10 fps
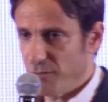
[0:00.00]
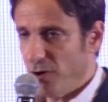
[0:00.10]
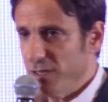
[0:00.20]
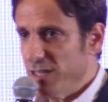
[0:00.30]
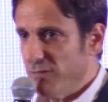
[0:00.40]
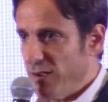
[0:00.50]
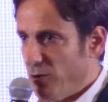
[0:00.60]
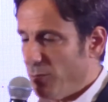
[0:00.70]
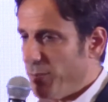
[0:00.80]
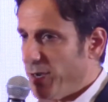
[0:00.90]
We only
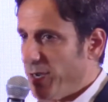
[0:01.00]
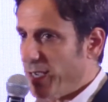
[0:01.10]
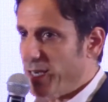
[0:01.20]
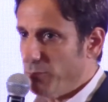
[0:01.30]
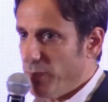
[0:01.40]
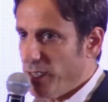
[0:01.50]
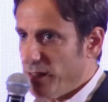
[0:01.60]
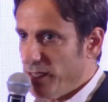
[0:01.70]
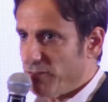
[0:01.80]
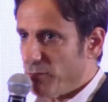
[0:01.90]
develop green
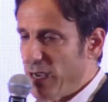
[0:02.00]
buildings.